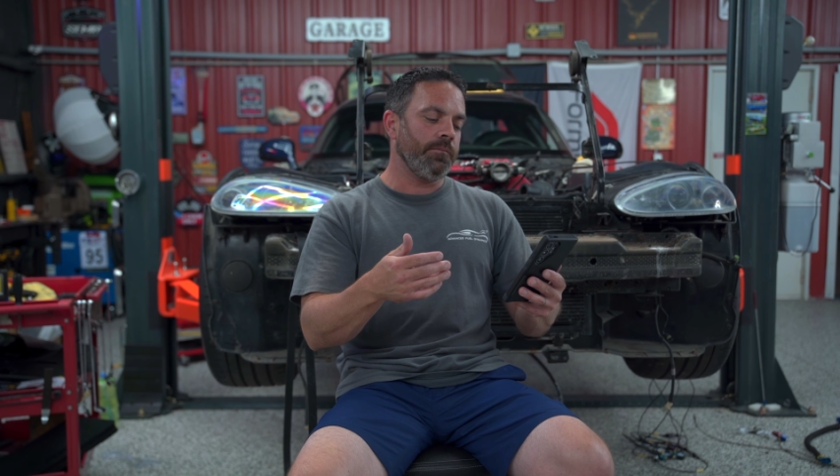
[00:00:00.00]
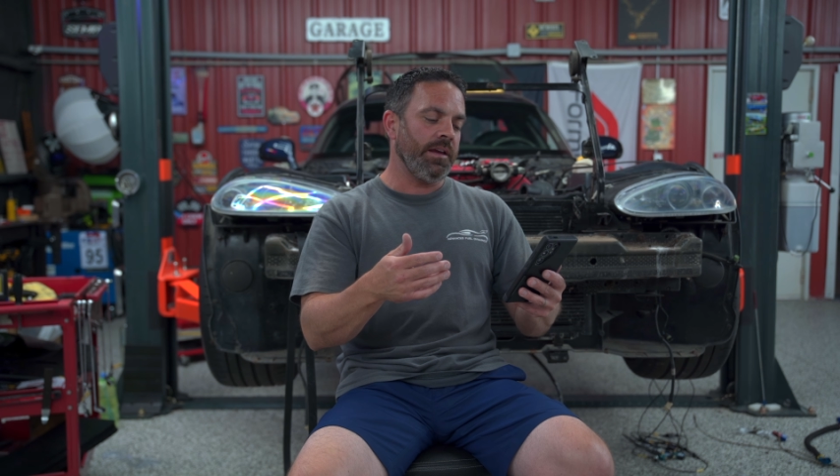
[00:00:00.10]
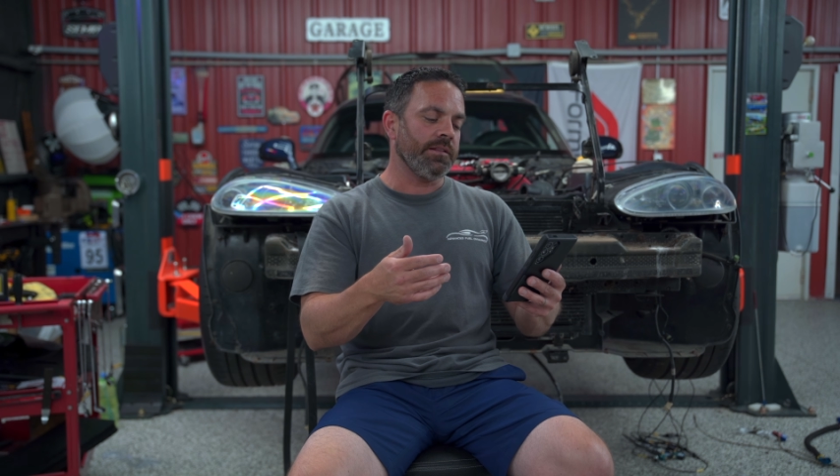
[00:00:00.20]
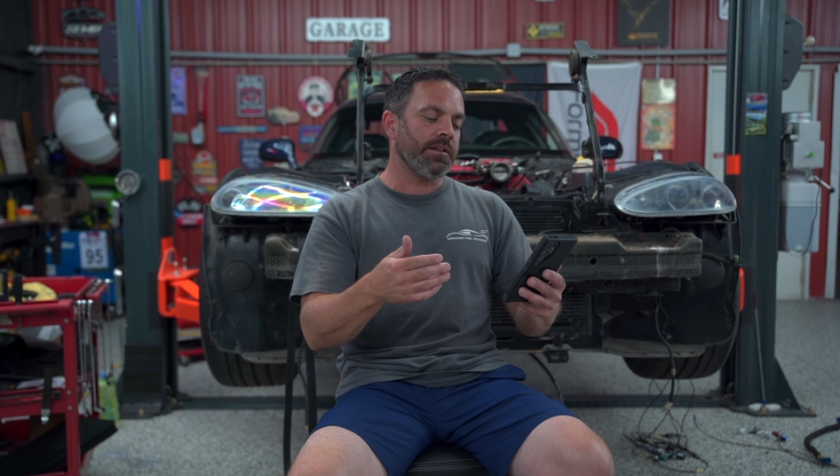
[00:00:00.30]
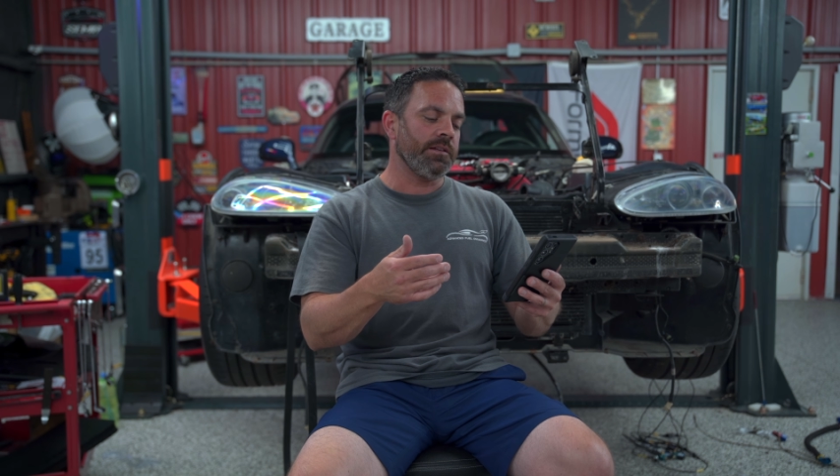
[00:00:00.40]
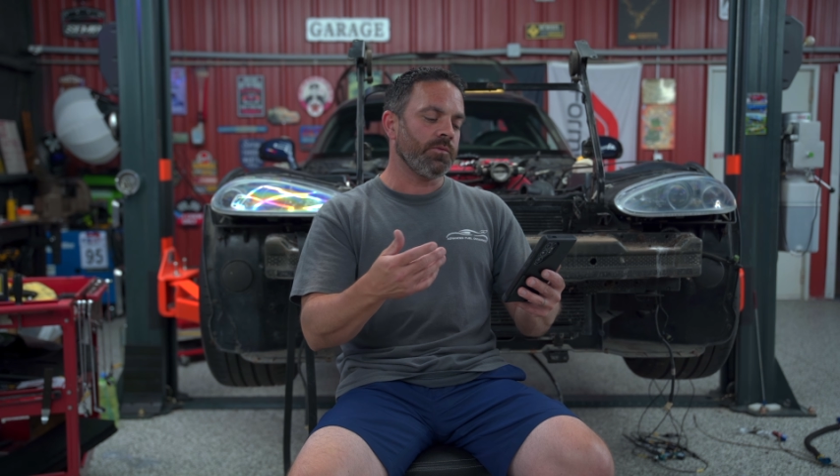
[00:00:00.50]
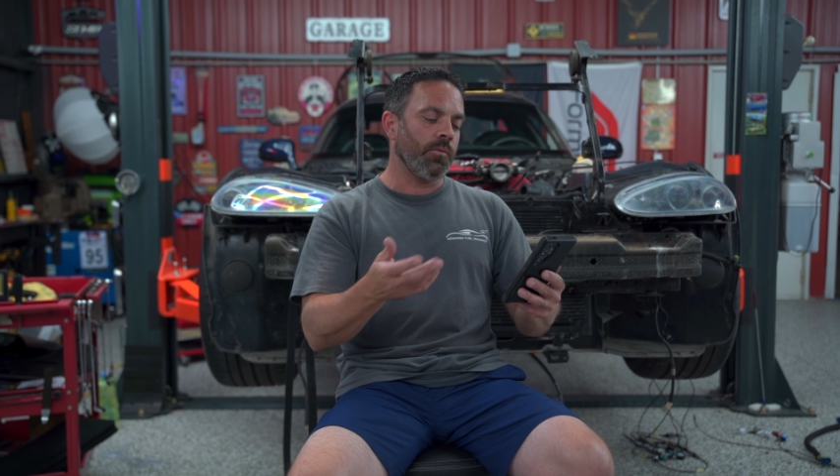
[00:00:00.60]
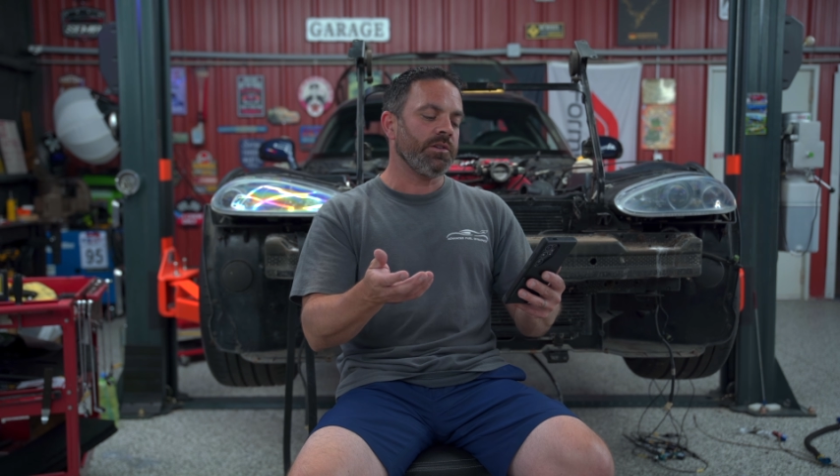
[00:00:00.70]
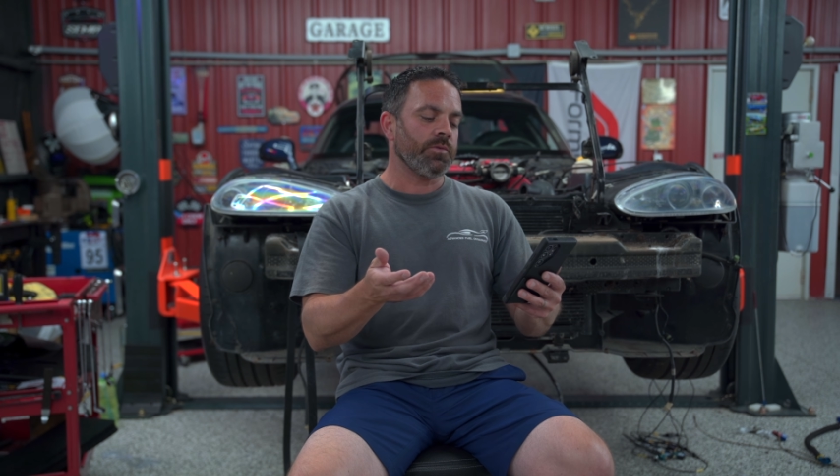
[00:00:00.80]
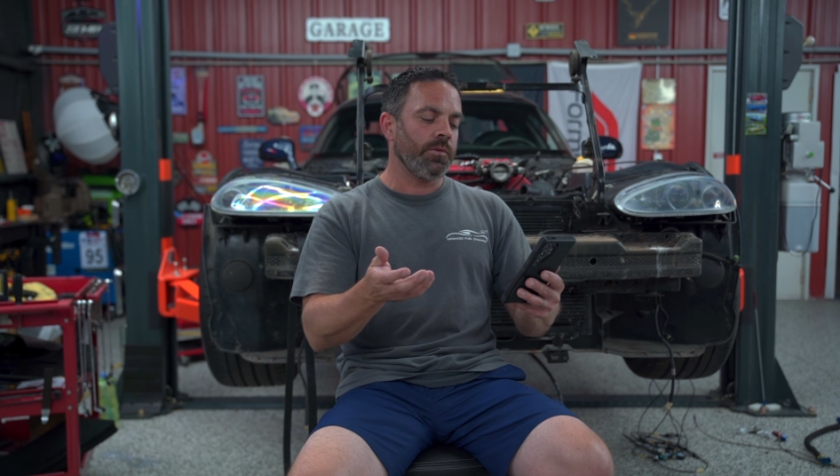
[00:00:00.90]
Ethan's
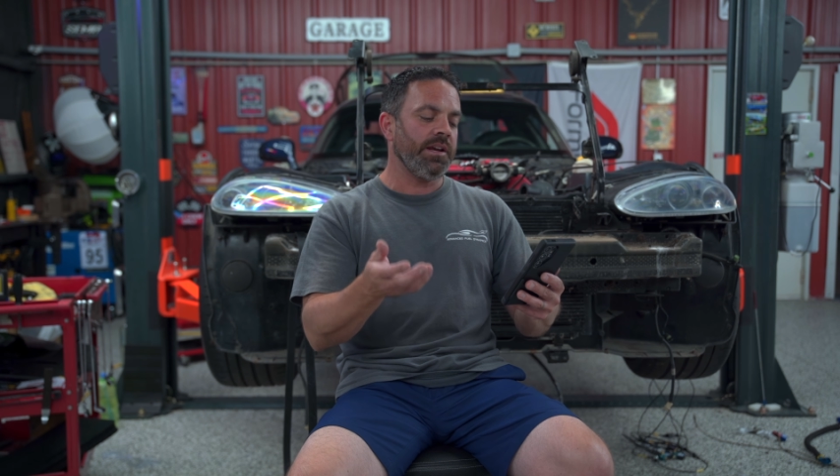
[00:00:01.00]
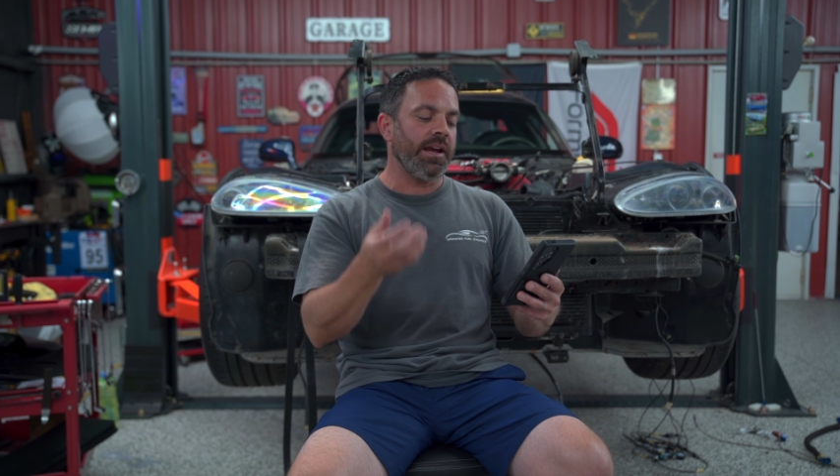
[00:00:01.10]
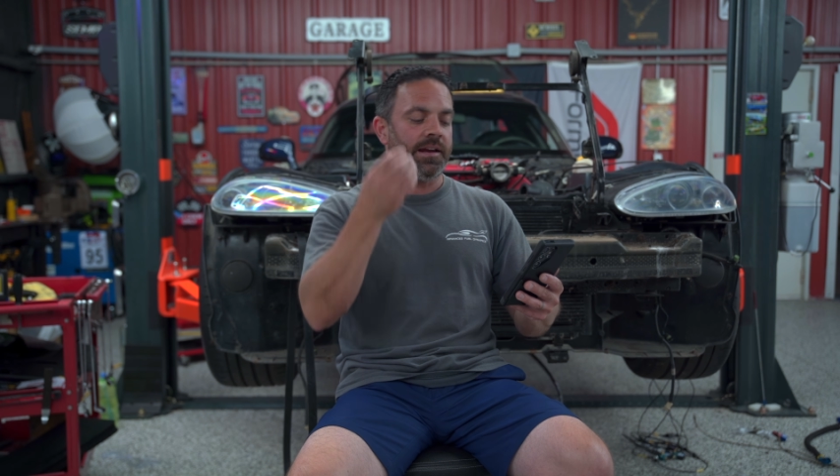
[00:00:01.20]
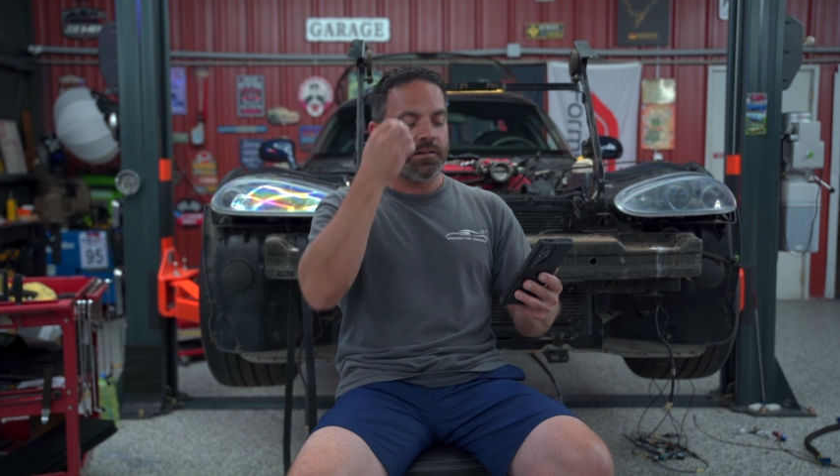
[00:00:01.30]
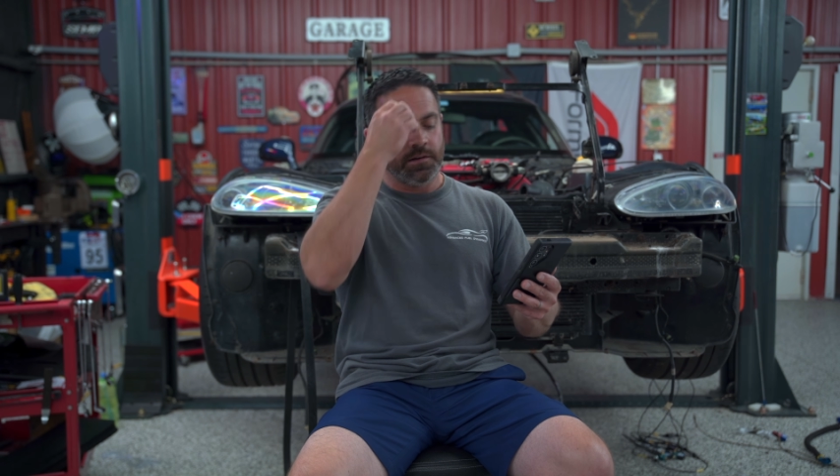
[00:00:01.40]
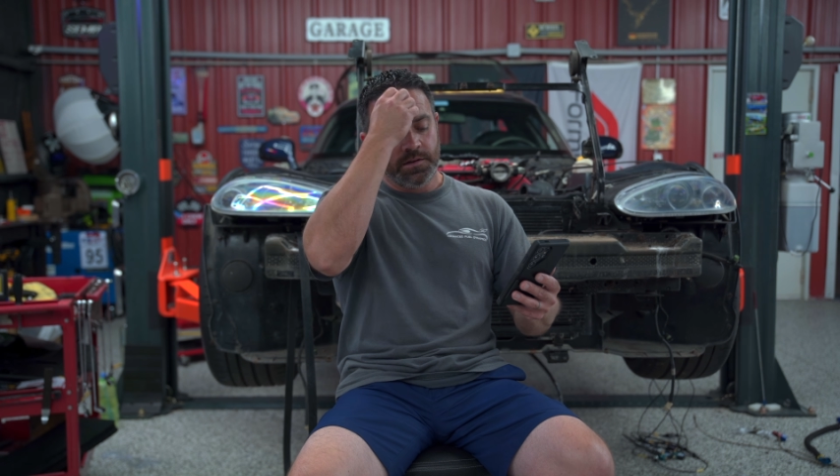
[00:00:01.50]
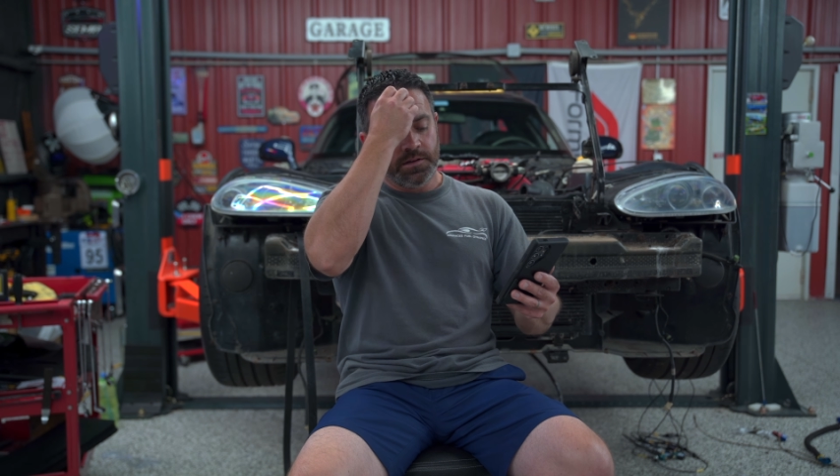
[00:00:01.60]
128,